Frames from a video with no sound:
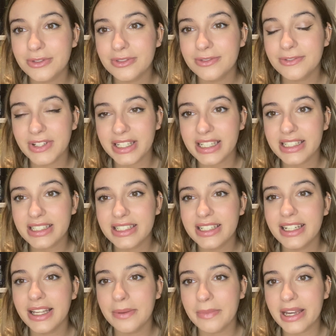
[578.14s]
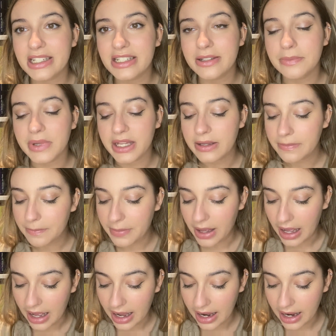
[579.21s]
finished Imagine Me
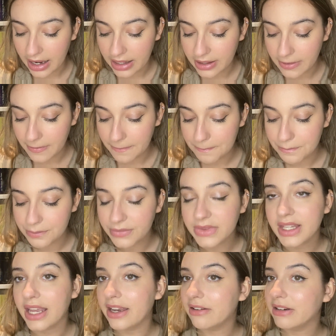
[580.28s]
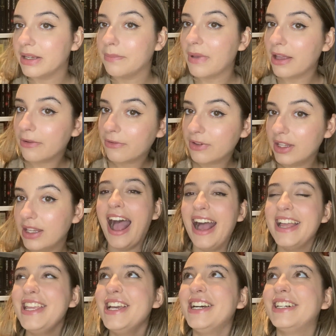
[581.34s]
by Tahereh Mafi.
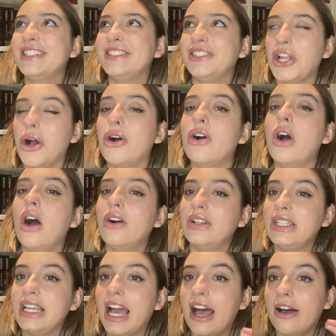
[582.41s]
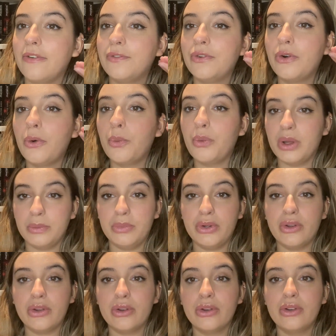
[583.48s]
I now only have 1
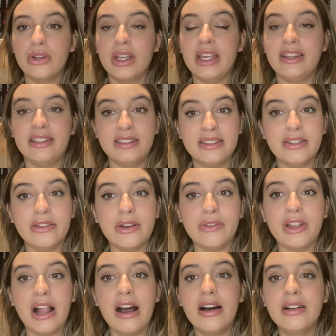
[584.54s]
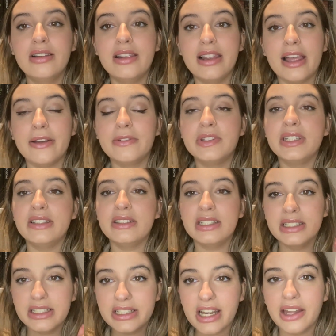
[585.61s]
book, and it's a novella left in the
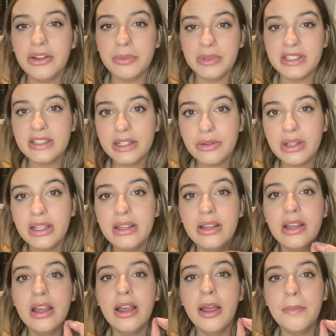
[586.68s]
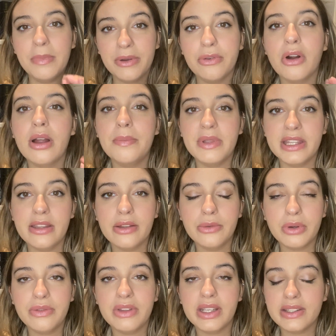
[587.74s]
Shatter serie before I be done
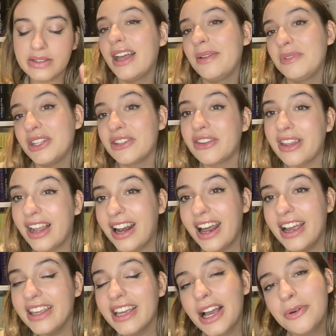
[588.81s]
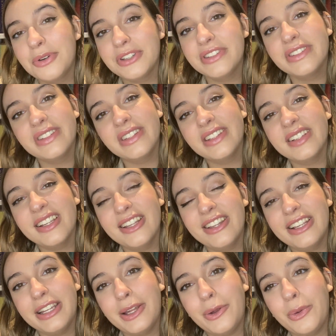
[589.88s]
with this. I'm not gonna lie, I was a
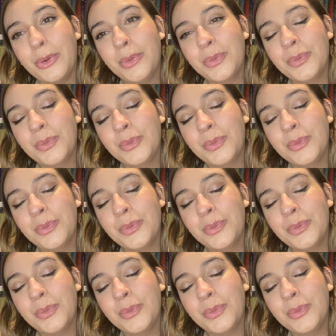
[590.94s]
little